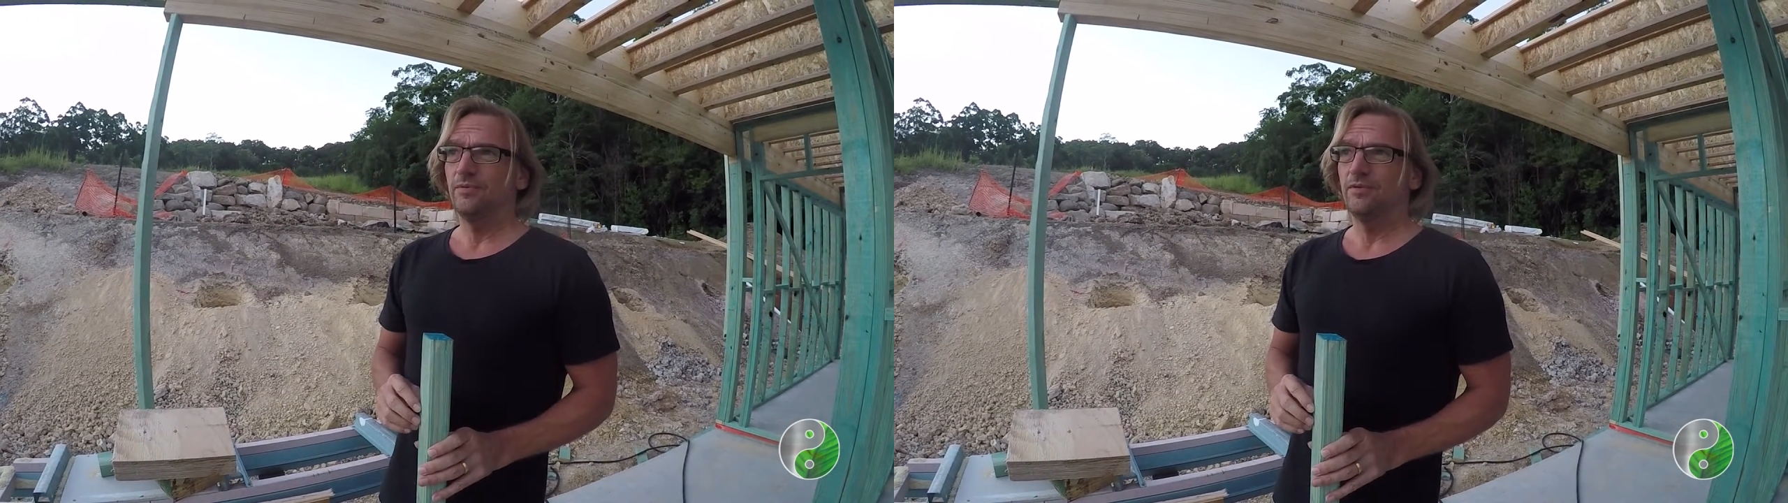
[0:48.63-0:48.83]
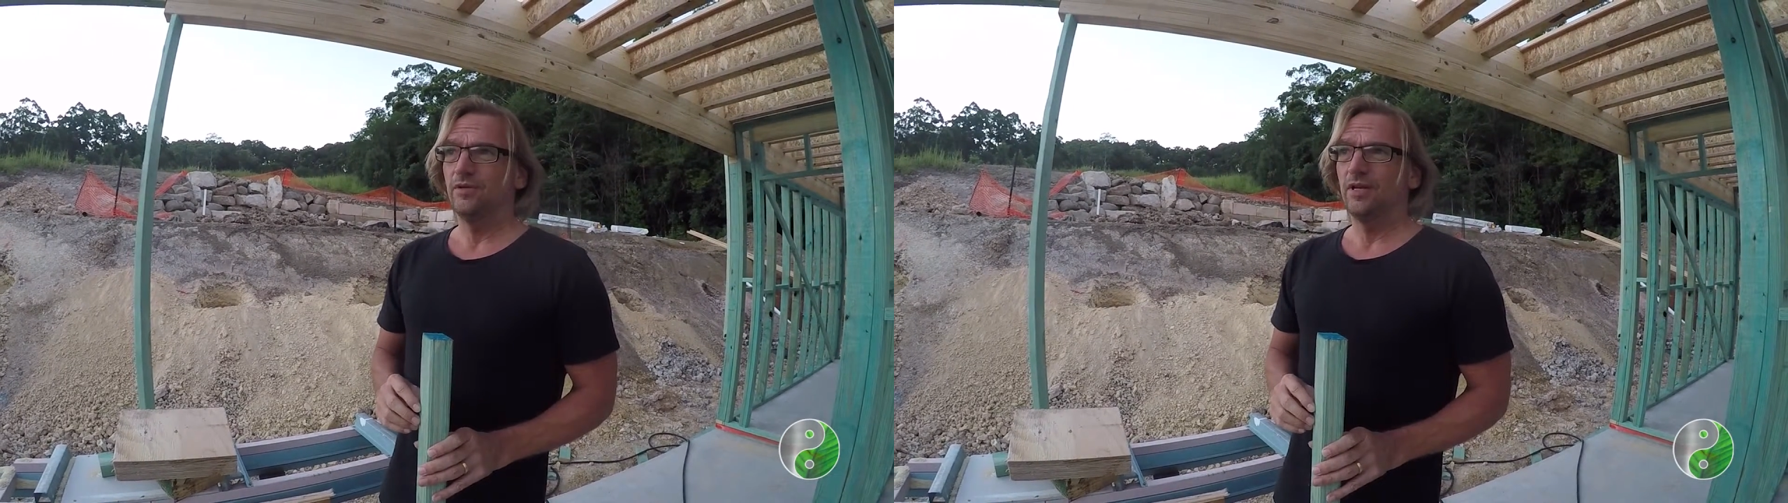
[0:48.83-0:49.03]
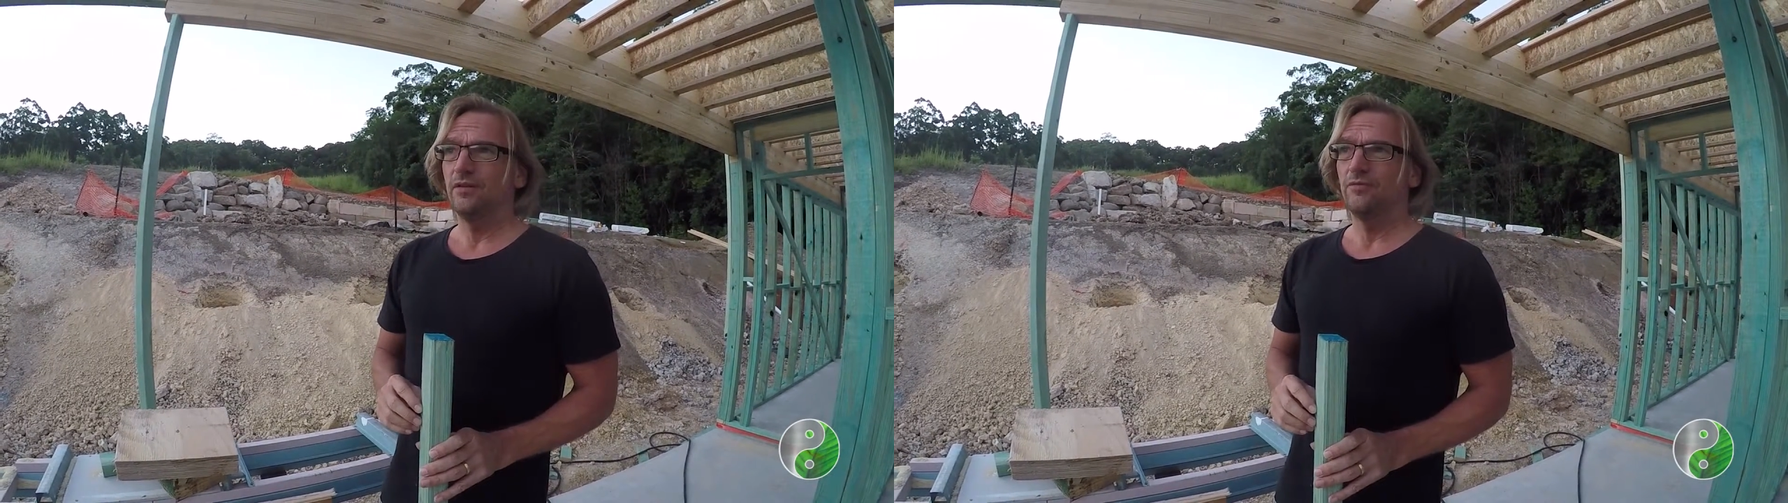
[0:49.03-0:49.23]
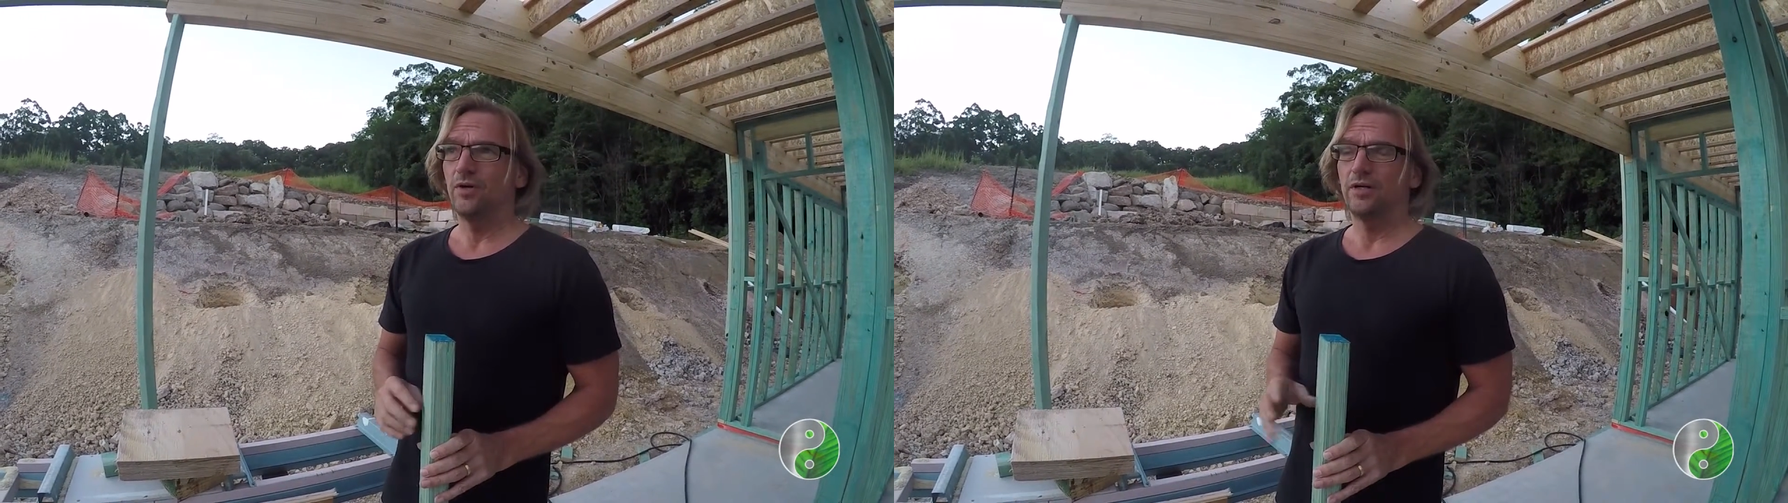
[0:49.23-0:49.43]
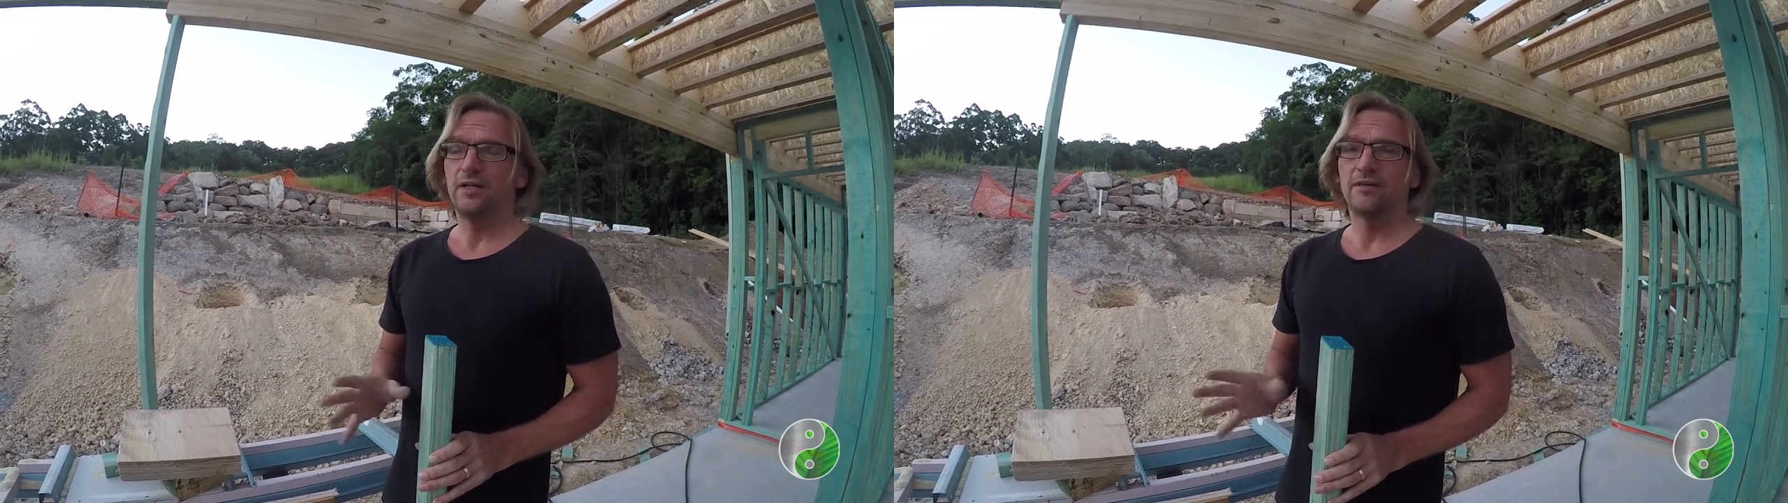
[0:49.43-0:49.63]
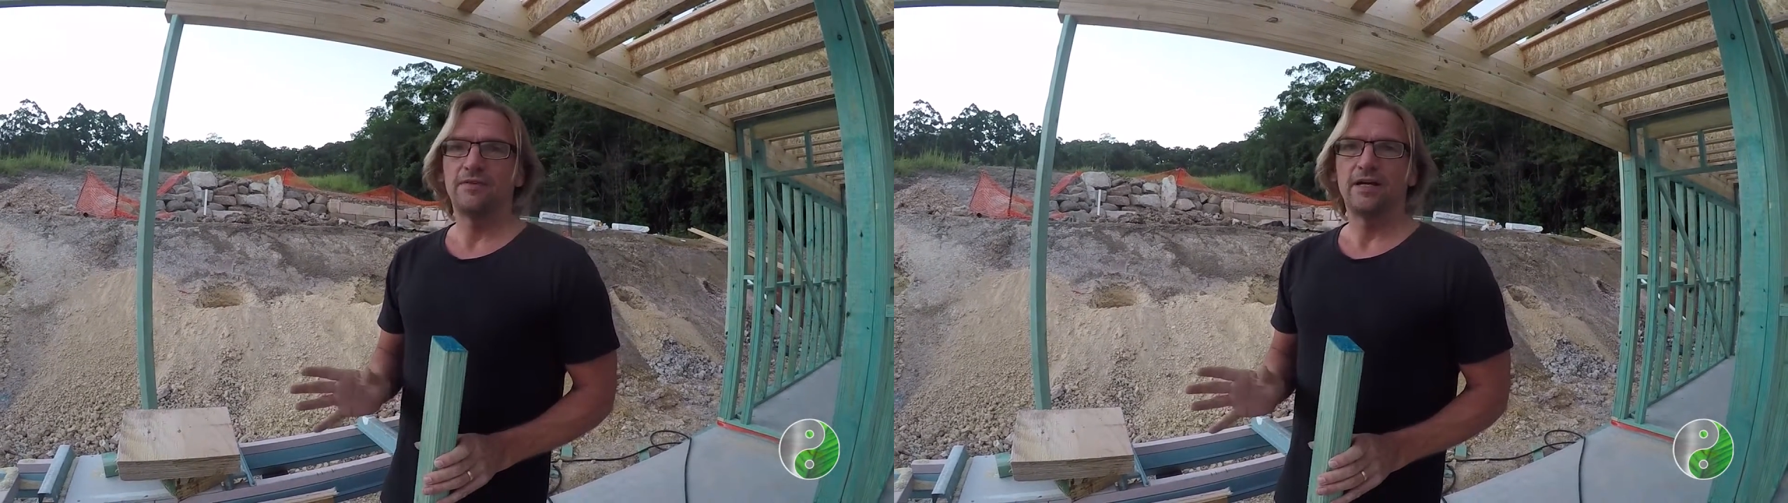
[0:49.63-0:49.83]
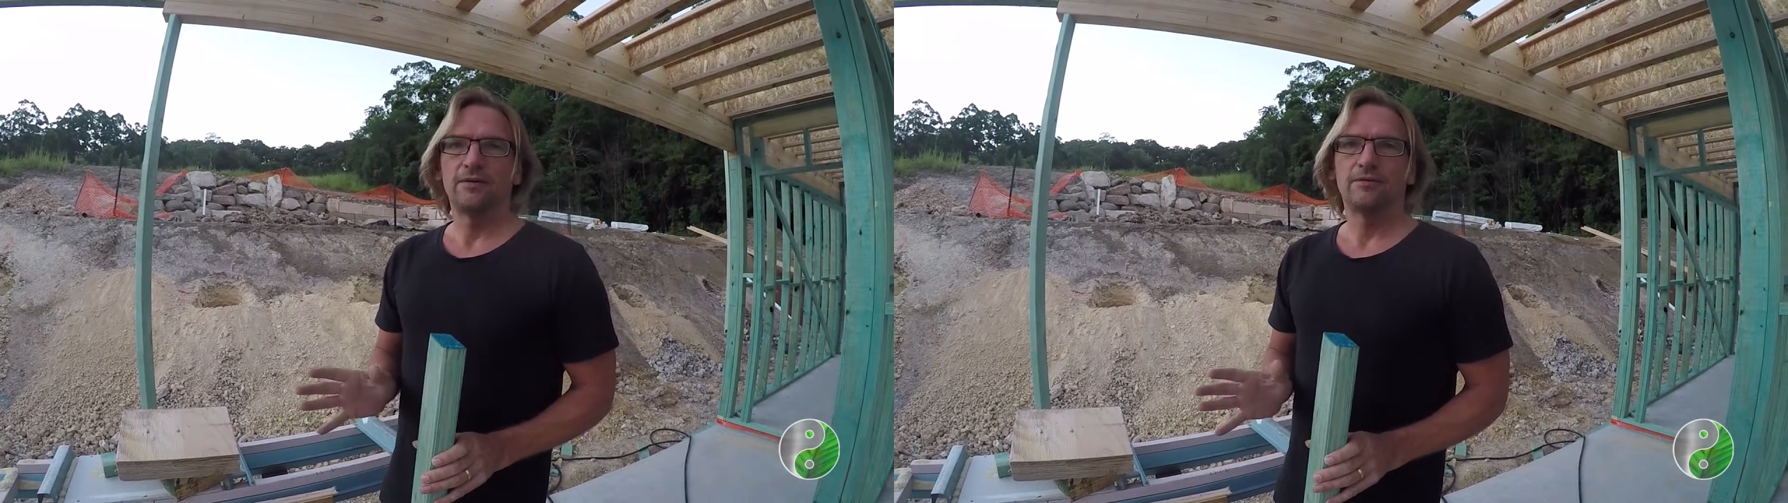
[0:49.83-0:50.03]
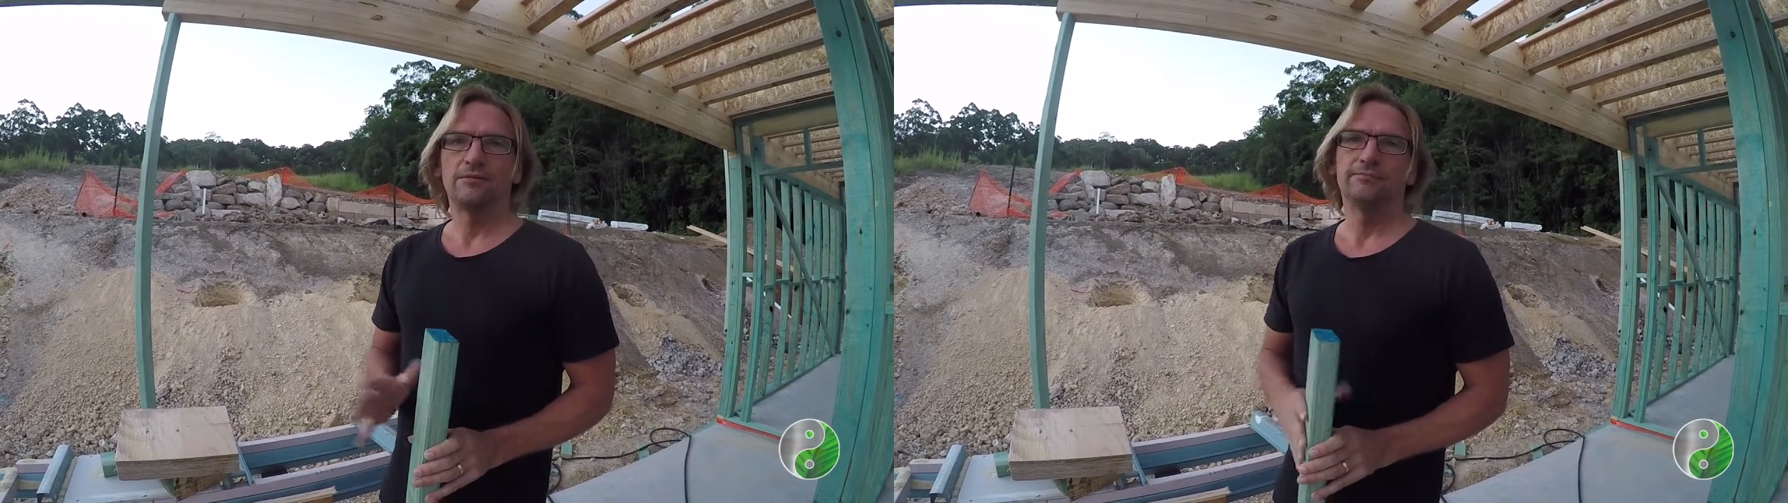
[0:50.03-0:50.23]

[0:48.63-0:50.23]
the native wildlife out,